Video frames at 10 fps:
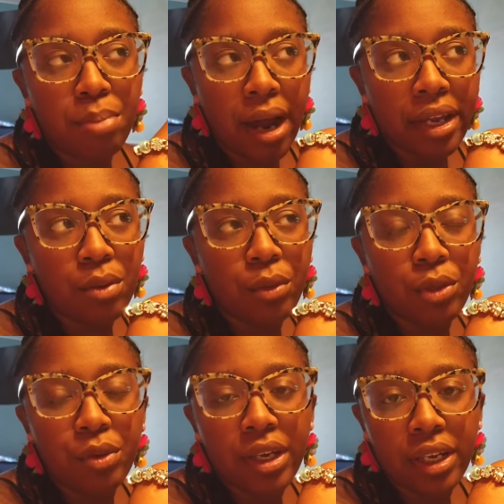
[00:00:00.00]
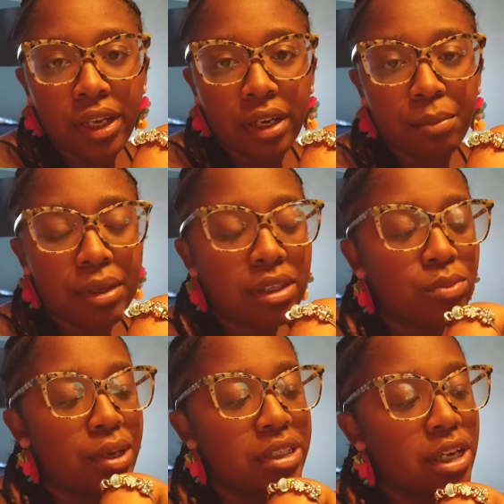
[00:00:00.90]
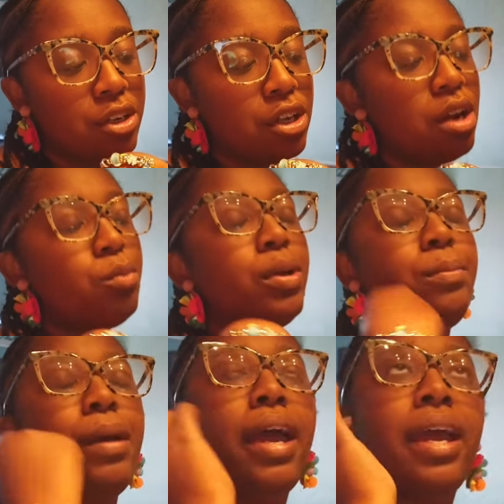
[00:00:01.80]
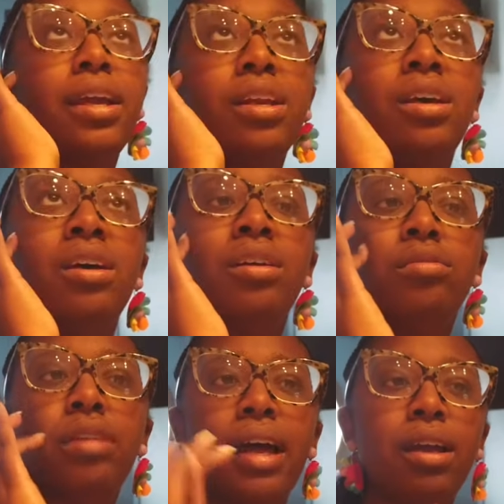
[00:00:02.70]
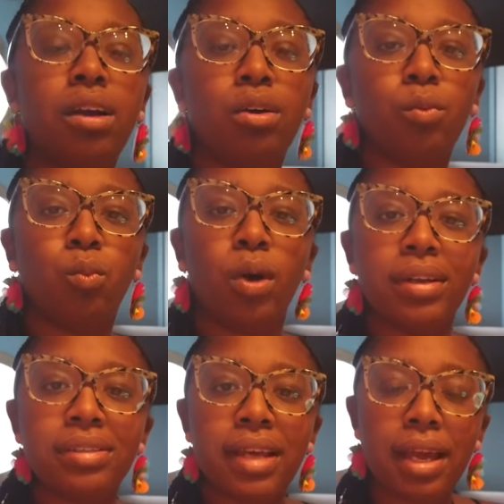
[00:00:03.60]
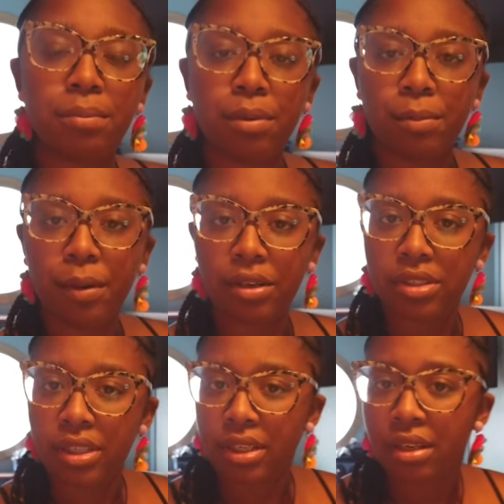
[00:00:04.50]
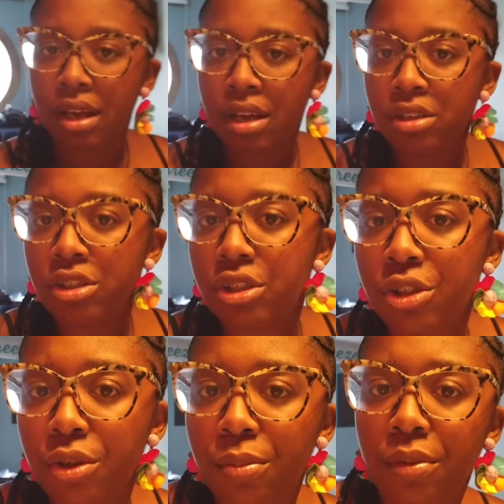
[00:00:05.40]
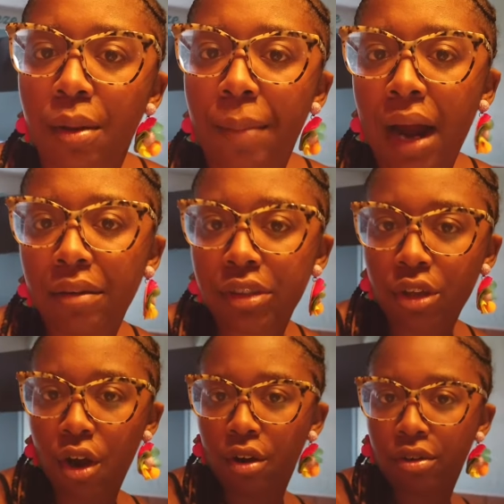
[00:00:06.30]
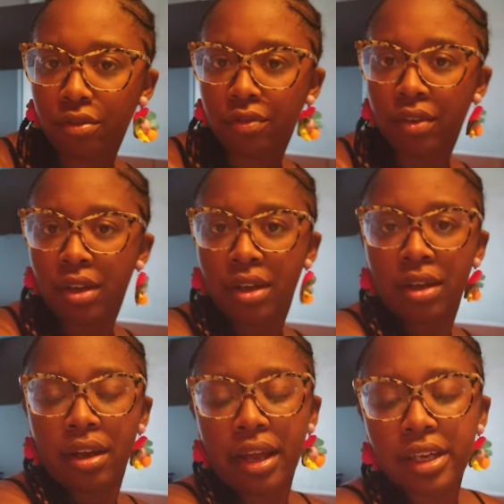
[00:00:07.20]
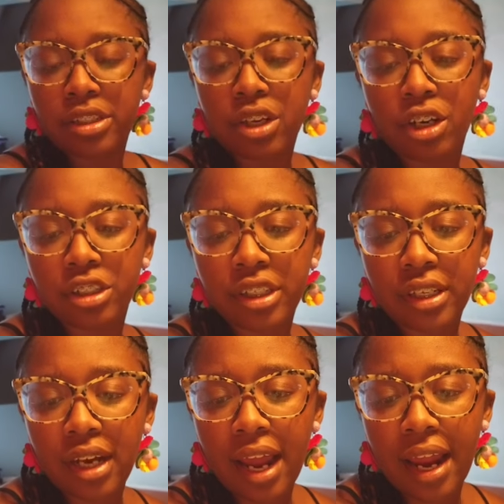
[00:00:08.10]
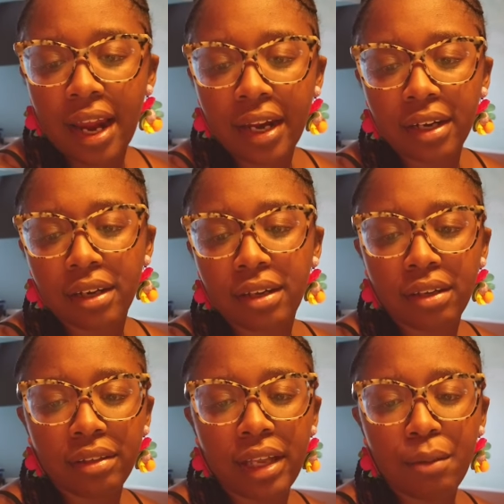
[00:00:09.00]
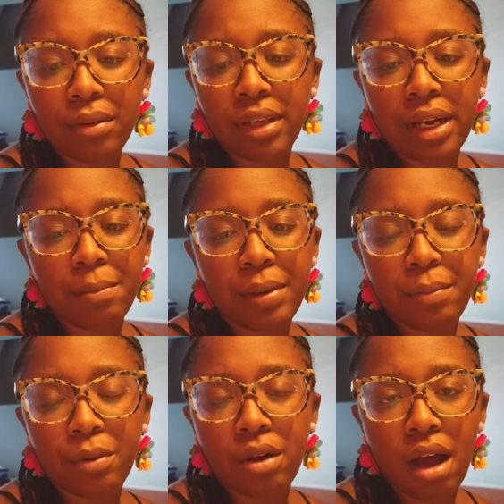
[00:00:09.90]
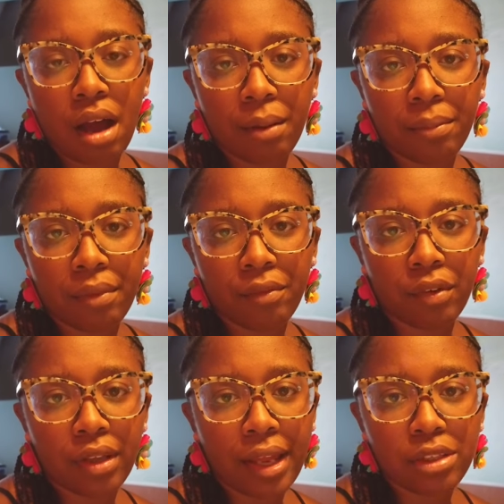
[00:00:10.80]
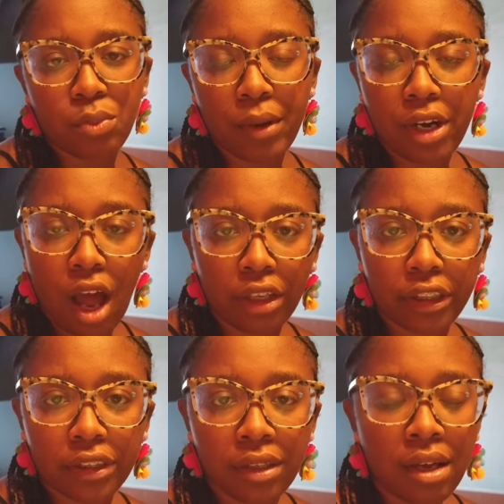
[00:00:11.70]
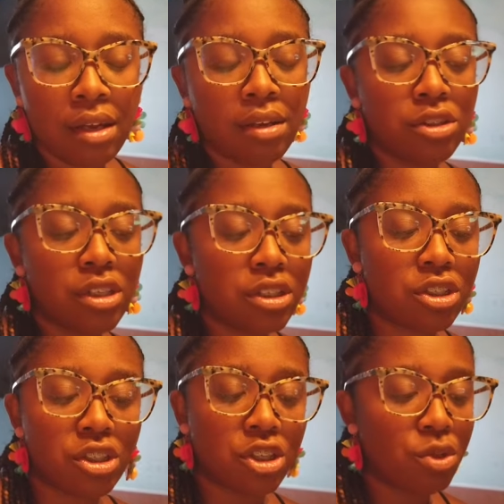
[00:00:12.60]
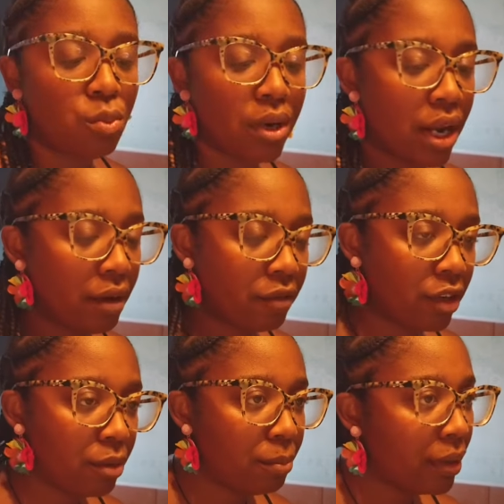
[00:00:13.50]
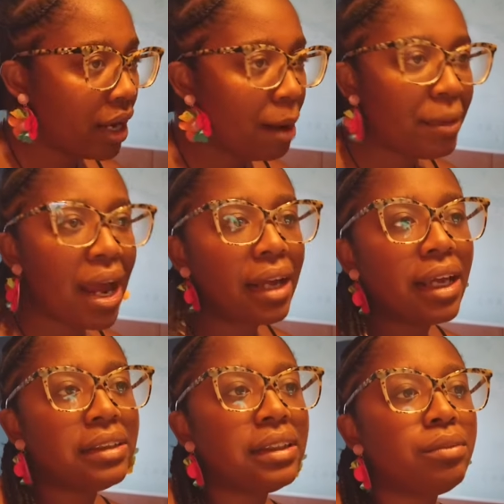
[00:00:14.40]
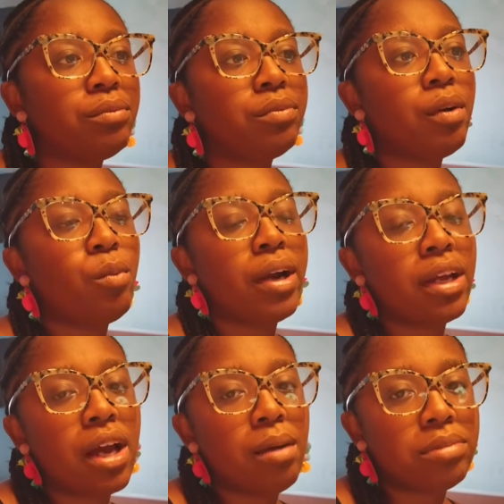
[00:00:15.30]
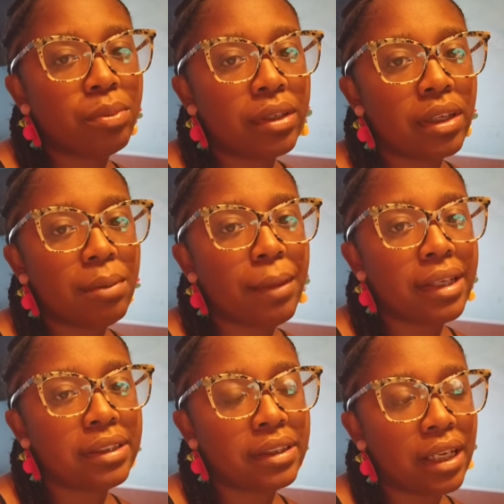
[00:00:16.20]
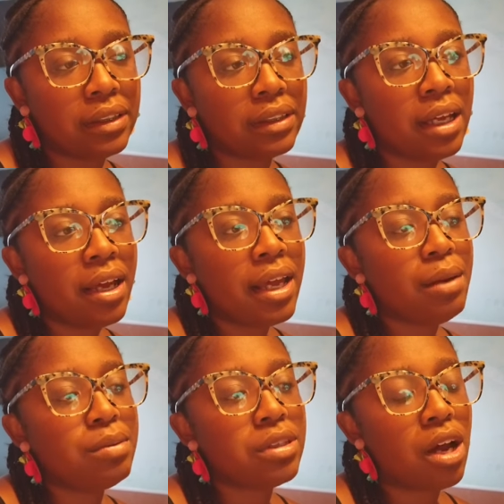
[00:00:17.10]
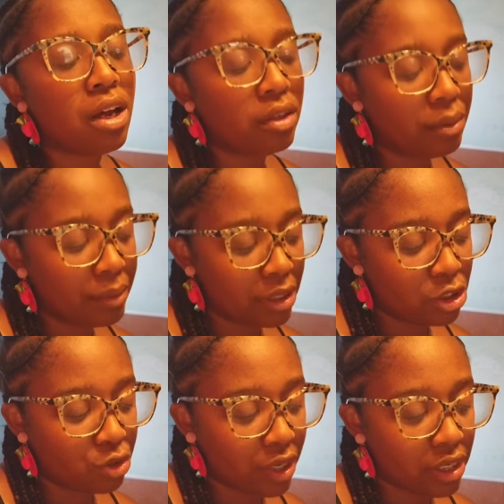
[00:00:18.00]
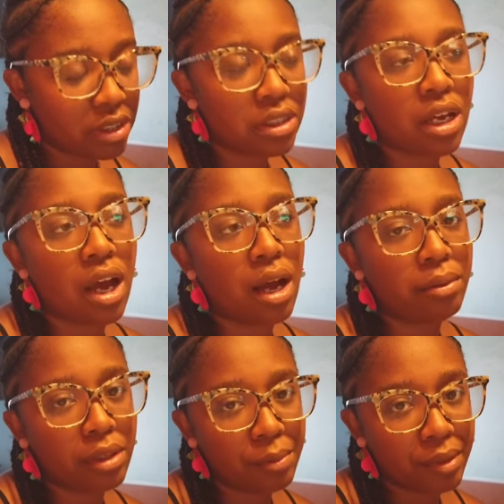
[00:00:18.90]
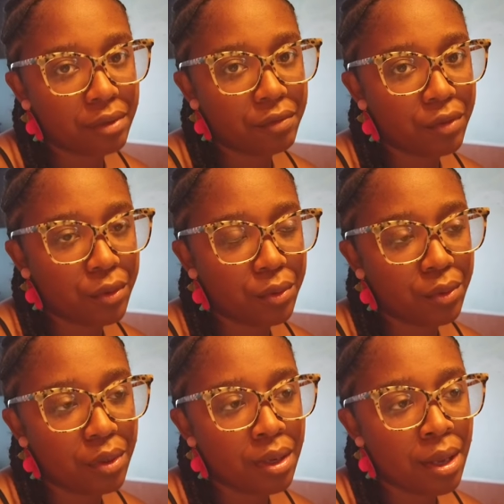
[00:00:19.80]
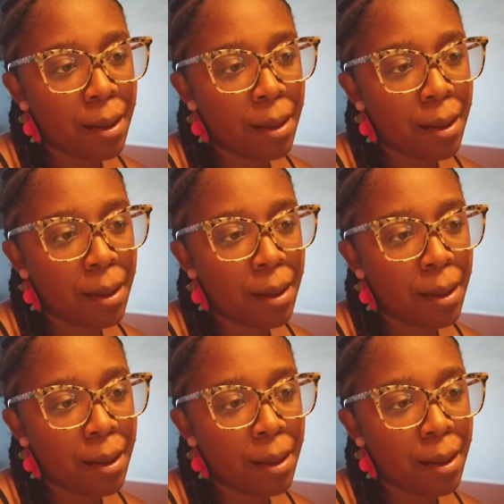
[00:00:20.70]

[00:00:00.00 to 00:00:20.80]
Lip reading: Buy it when you get here. Because when I tell y'all, we paid like $110 per person to do the Pirates Cove excursion. And they were letting people come for like $20 just to do whatever. But I mean, I guess... For what it comes with, it made sense. It was unlimited drinks, unlimited food.